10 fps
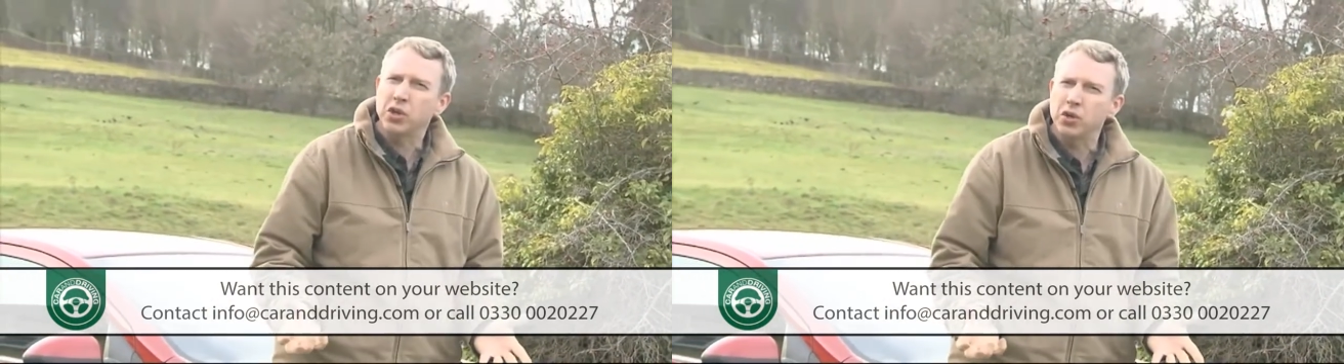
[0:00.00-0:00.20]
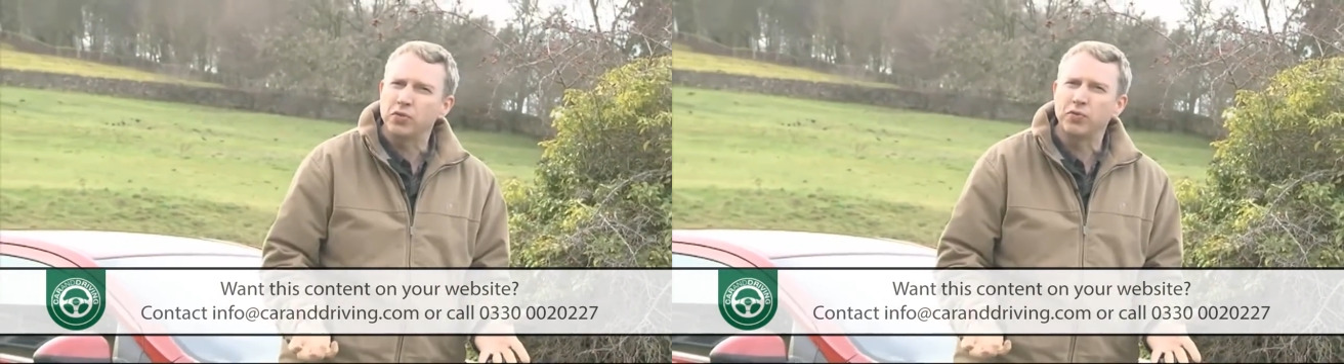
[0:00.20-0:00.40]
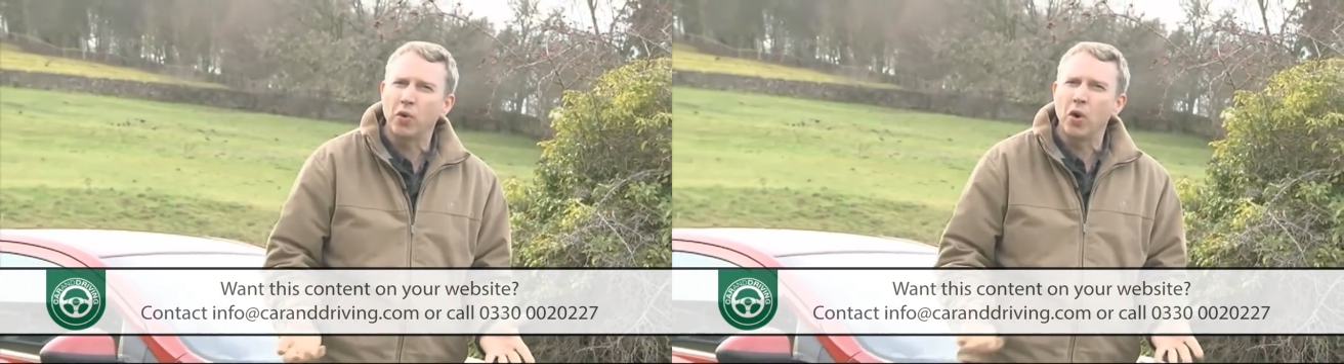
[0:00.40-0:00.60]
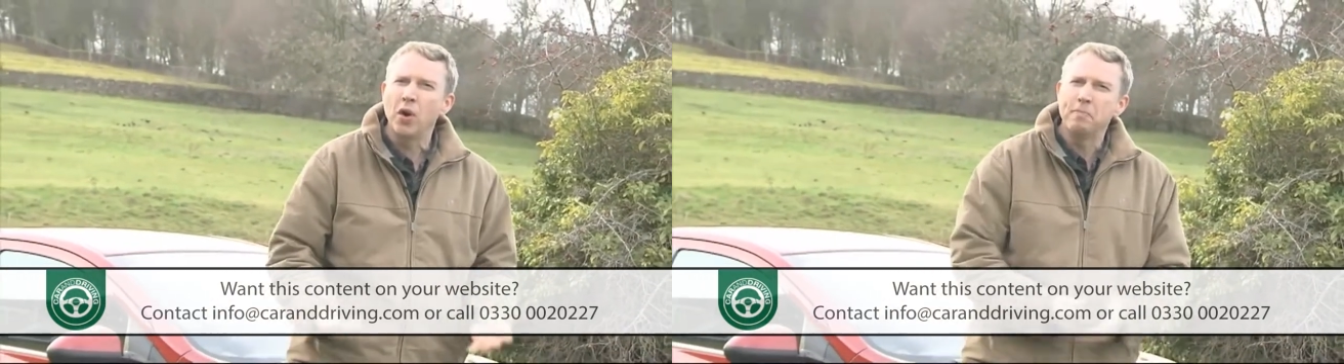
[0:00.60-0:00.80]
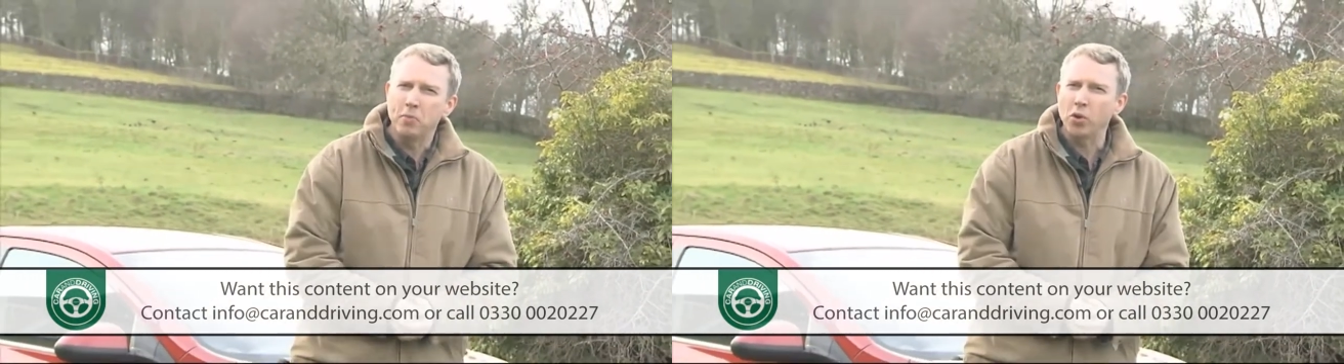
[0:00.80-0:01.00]
good for
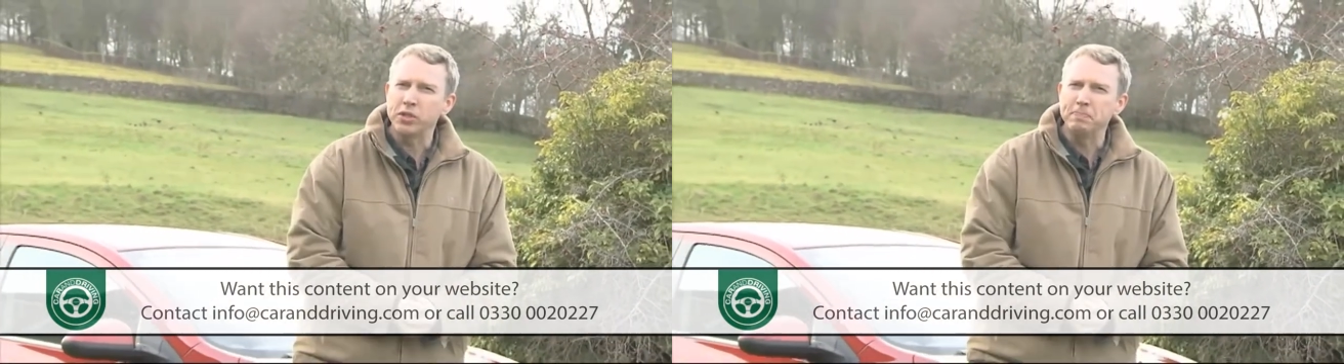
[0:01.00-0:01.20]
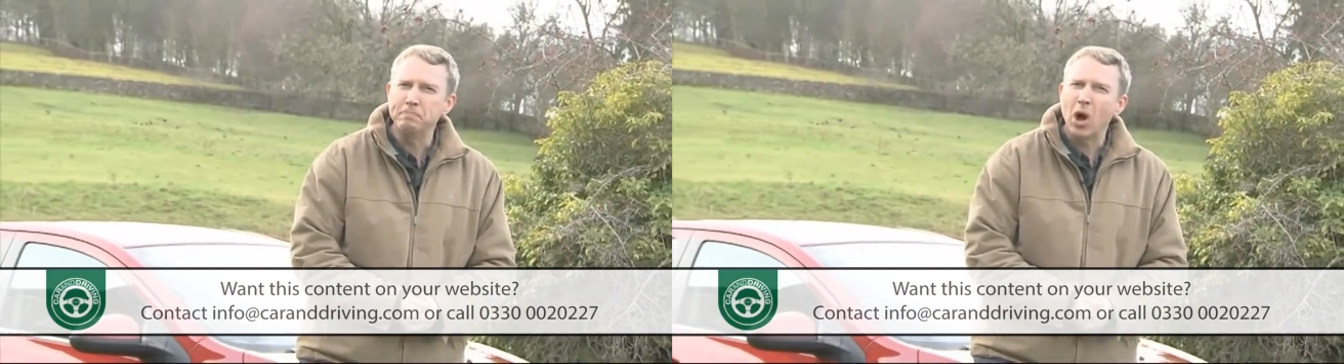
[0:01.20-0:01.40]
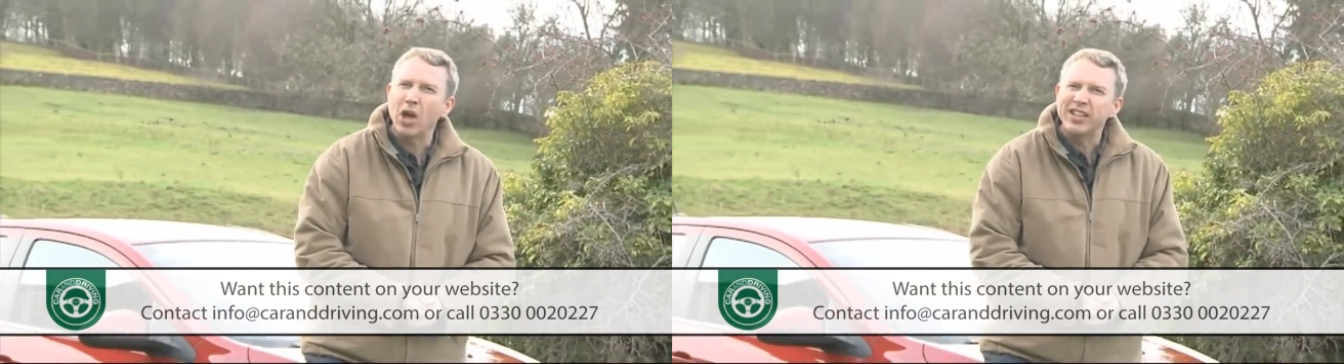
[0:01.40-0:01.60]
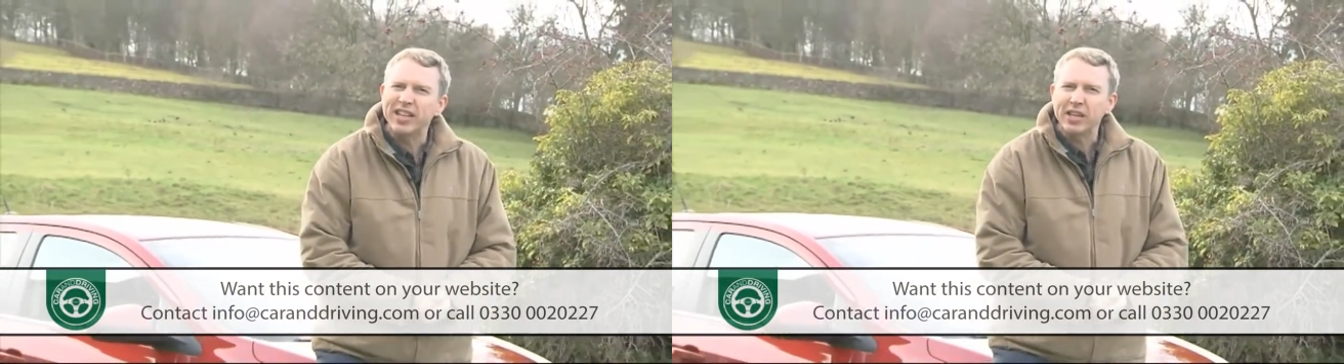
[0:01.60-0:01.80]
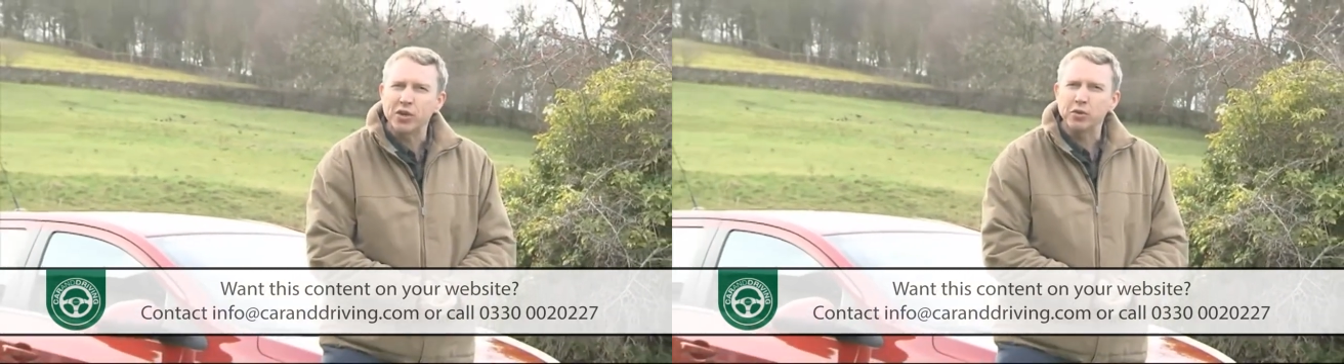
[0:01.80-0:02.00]
more
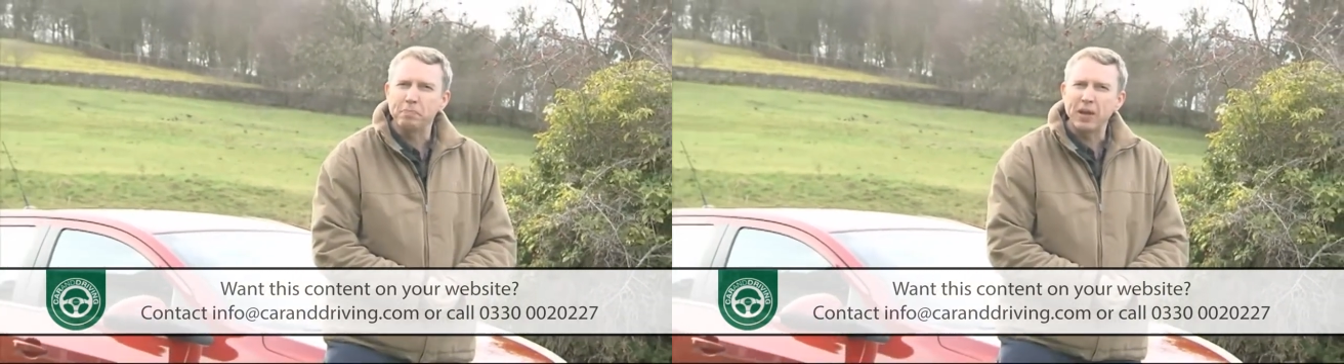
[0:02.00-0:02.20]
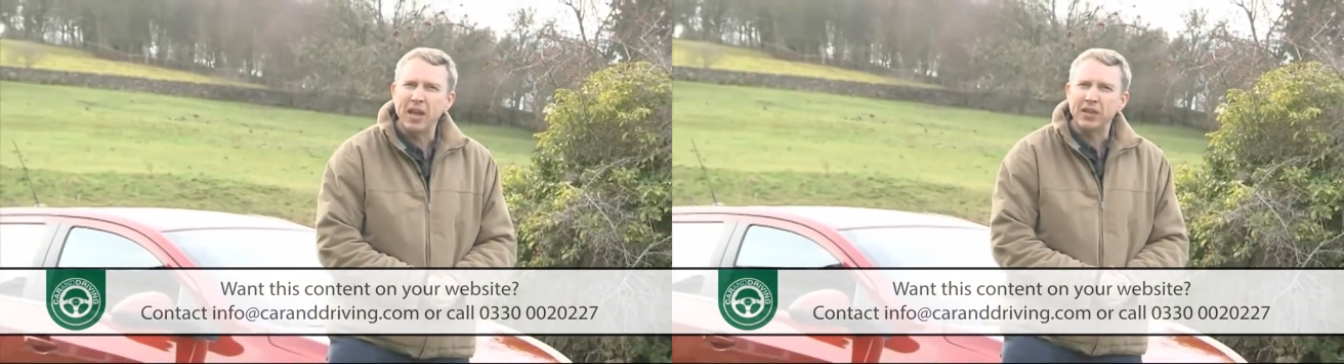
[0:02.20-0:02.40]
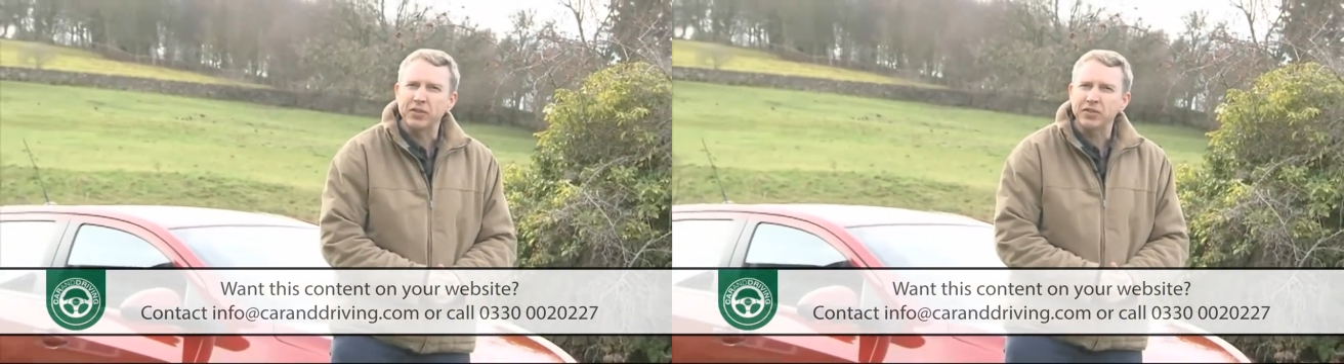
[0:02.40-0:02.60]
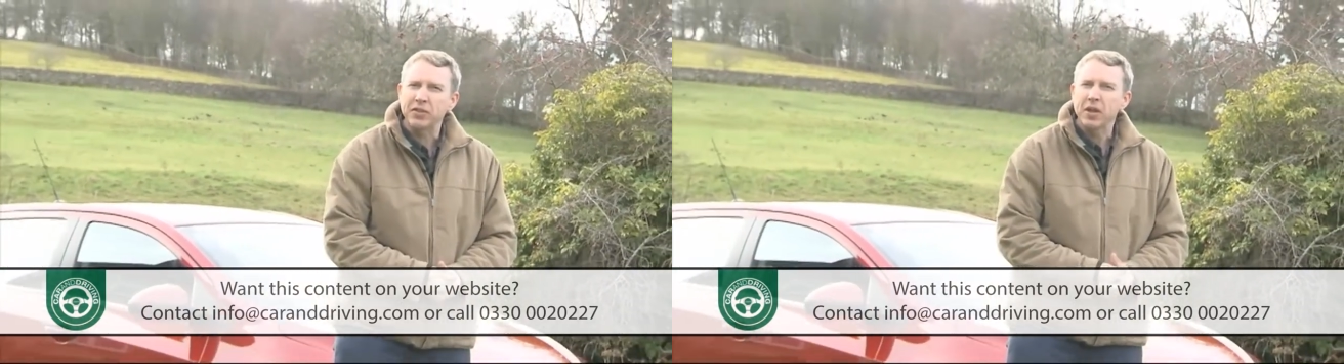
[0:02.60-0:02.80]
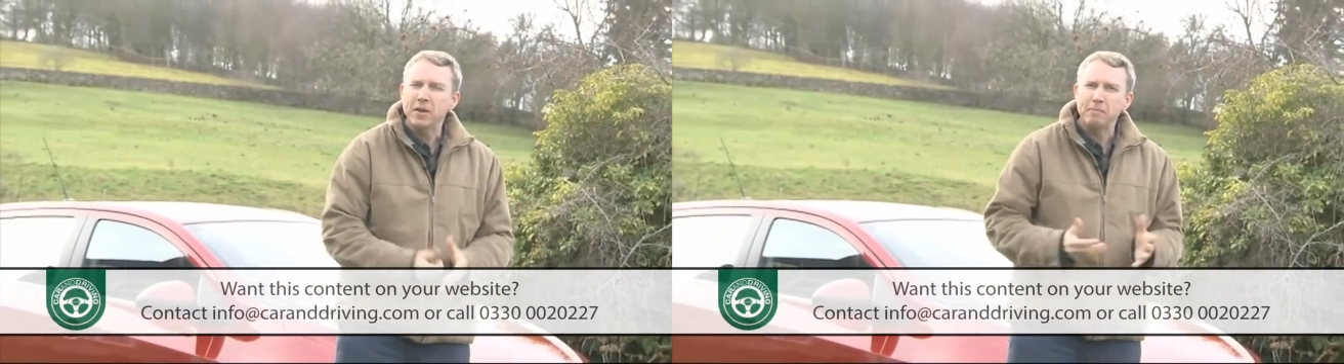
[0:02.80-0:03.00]
demanding
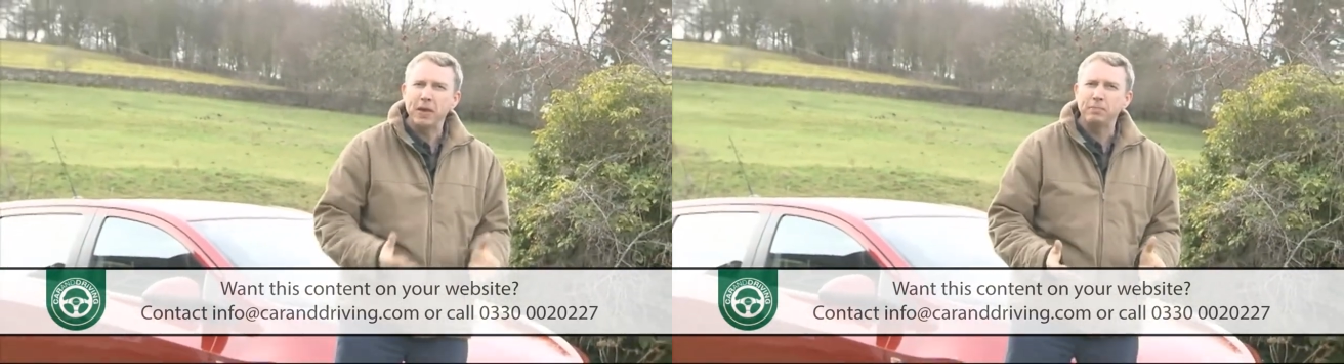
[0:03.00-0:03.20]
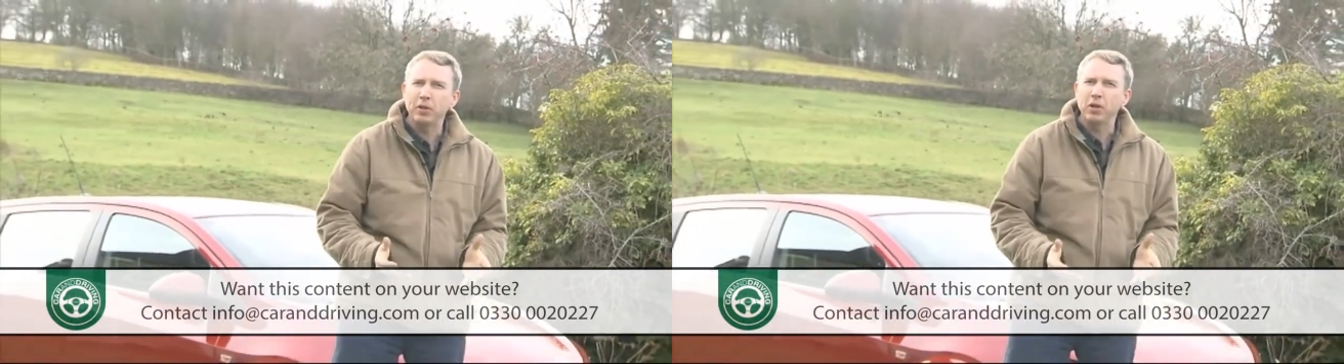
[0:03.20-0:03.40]
Europeans people